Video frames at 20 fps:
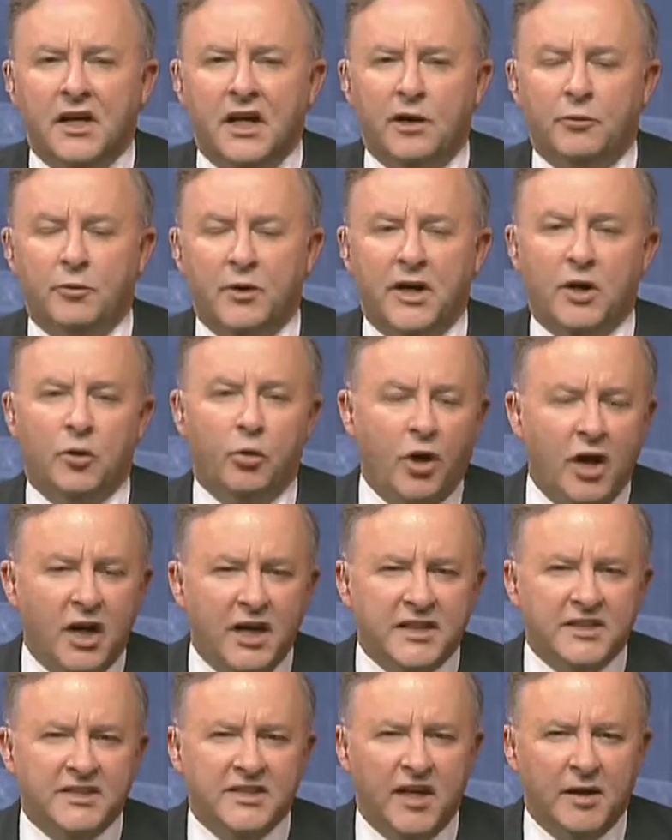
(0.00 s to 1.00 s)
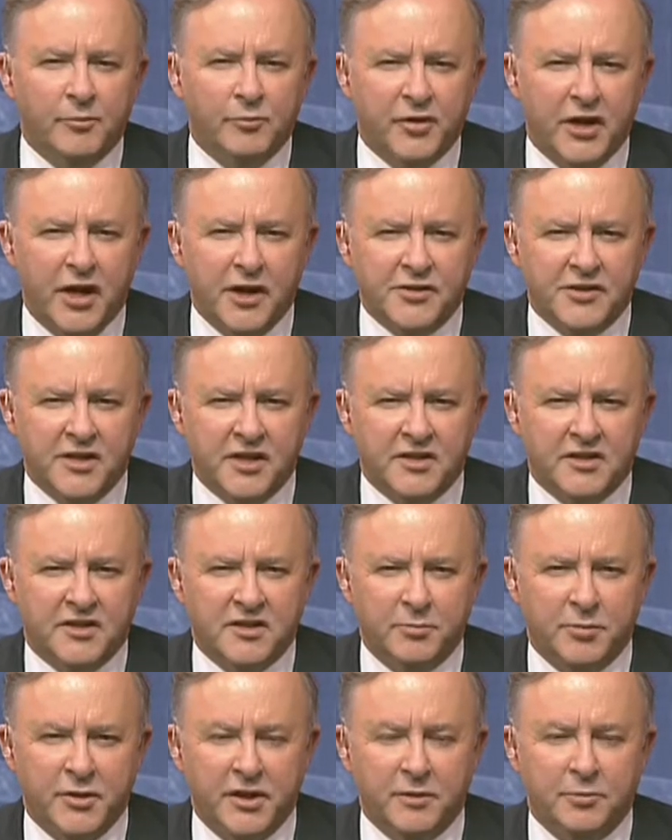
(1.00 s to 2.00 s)
It requires that project
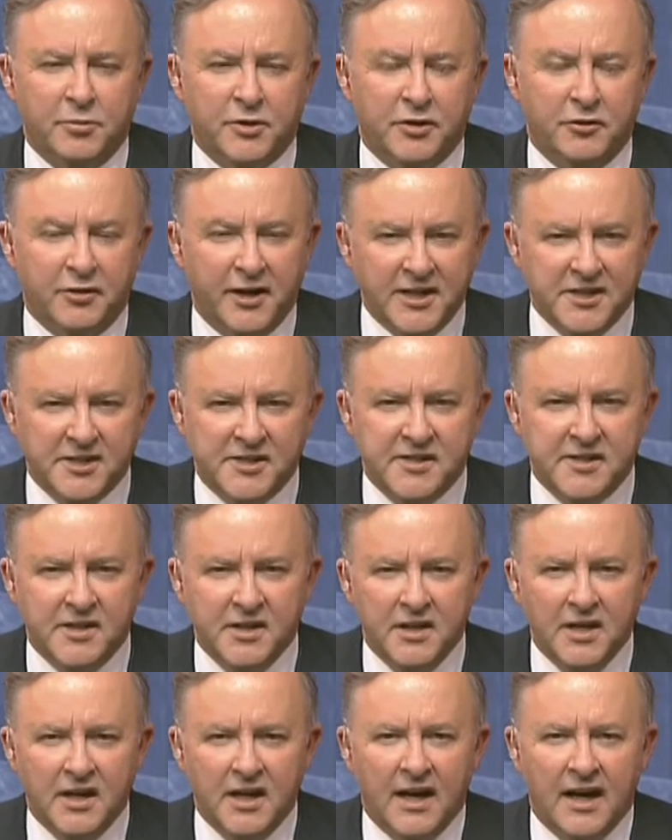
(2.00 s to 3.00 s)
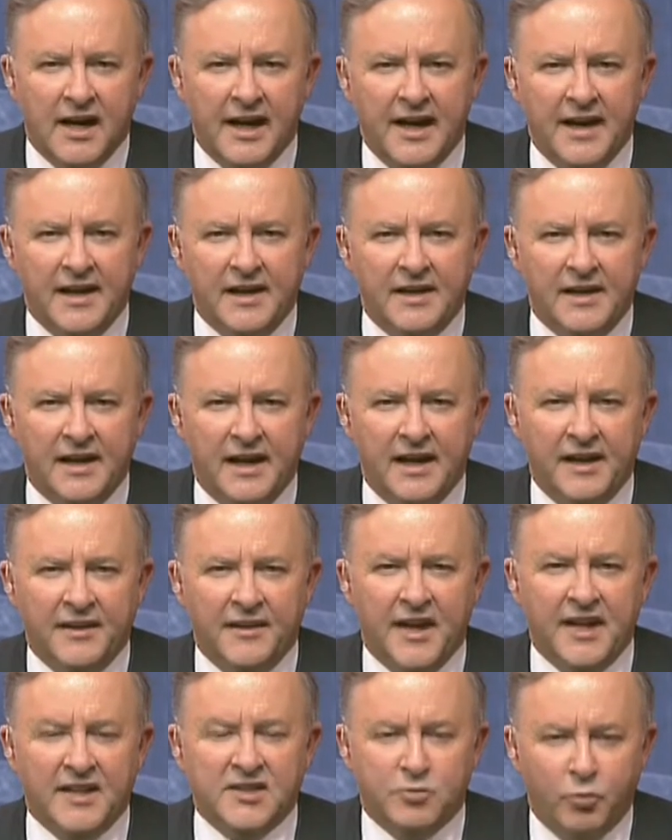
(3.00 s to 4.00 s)
to be progressed, and
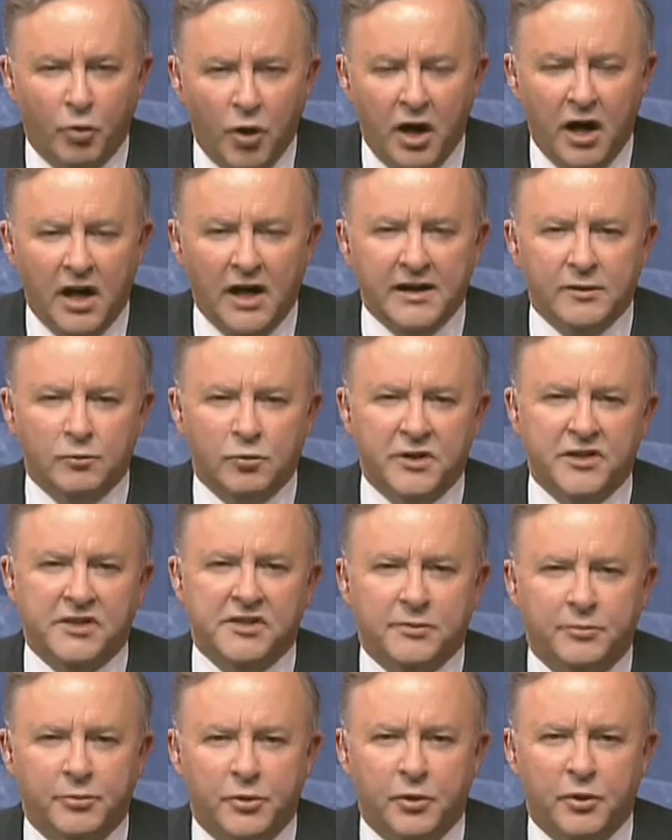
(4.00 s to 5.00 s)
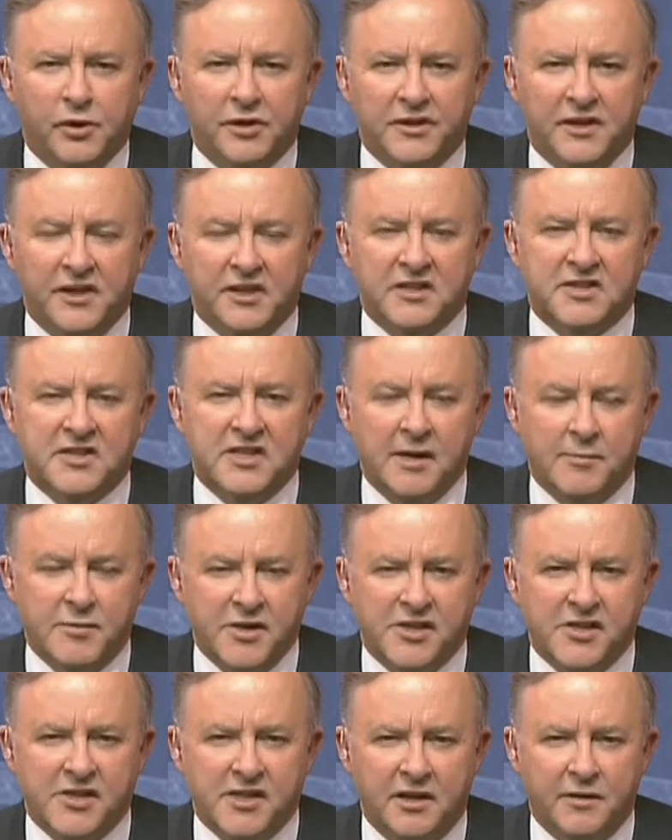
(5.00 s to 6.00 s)
that's why we support the
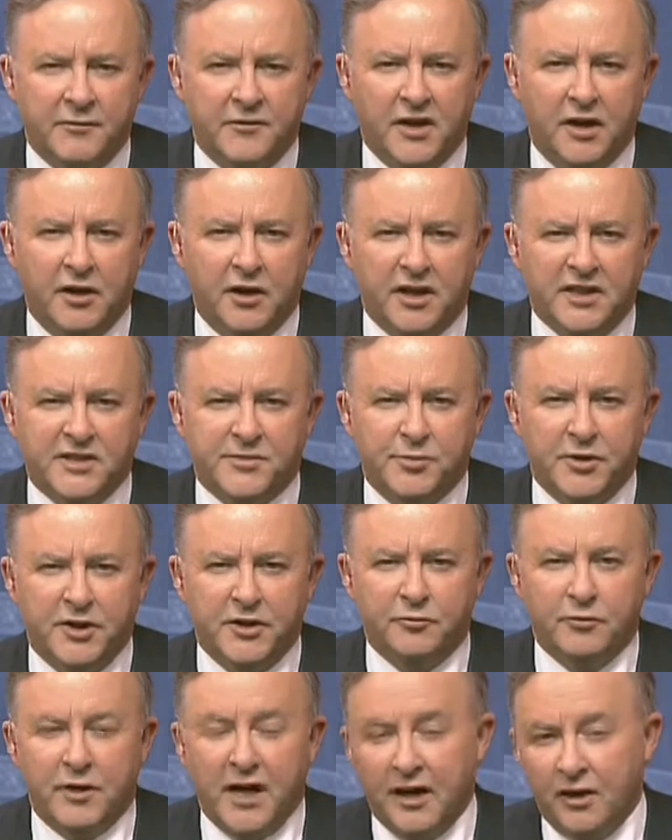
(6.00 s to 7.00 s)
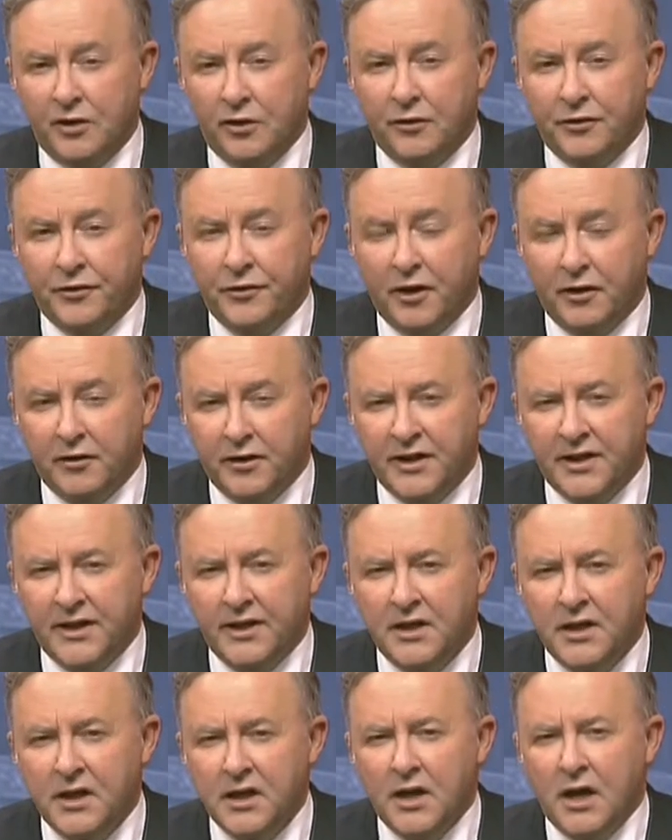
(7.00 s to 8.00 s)
establishing of the High Speed Rail
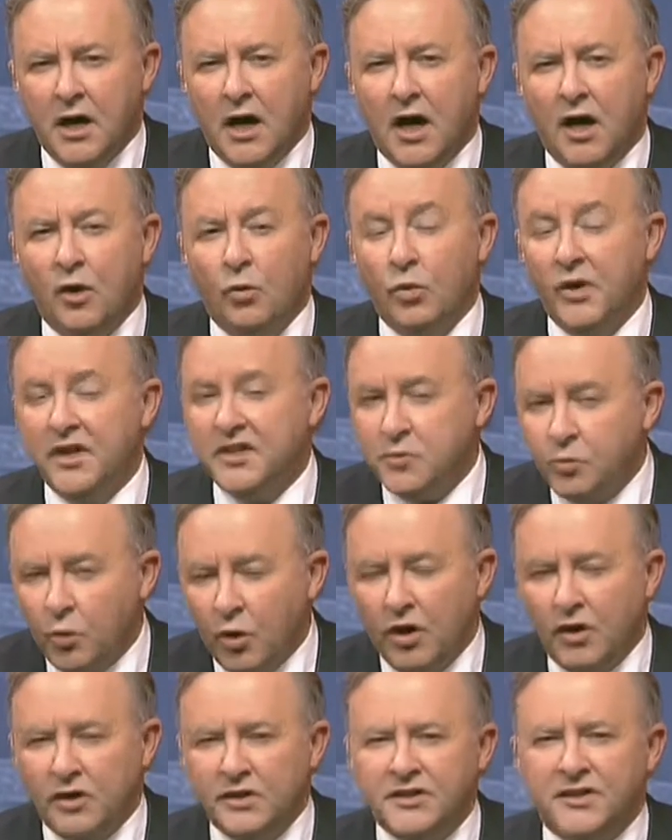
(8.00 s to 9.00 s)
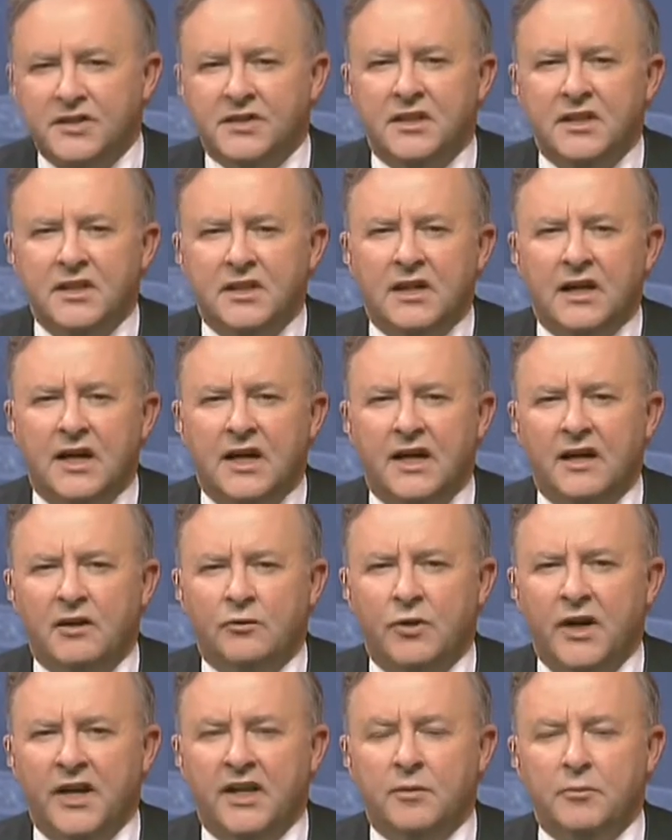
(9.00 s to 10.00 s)
Authority, which was
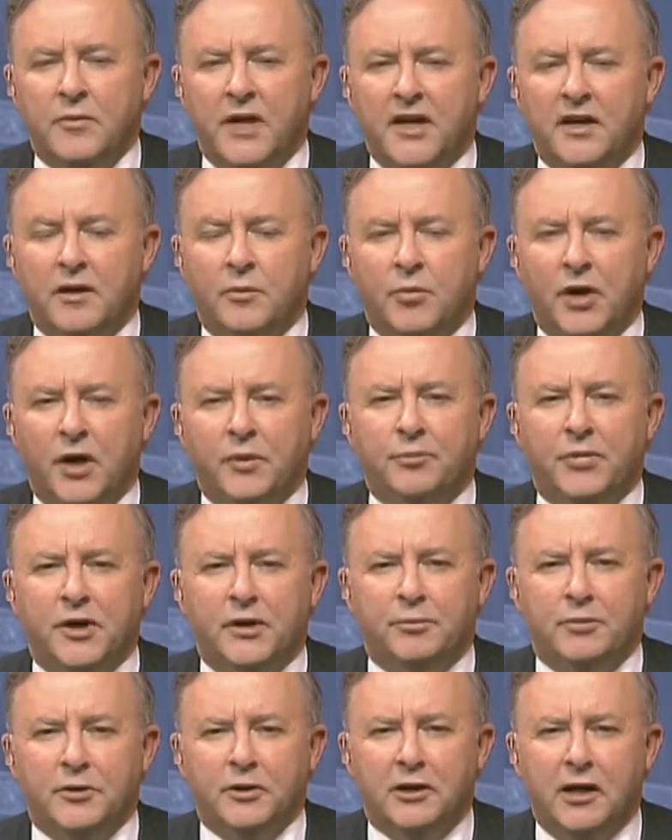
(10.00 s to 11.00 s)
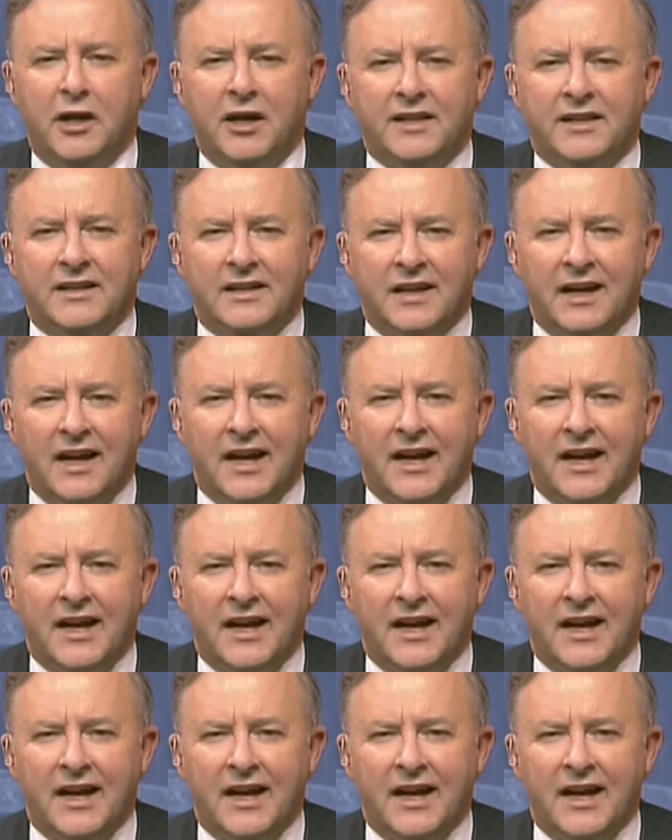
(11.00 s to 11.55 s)
recommended by people like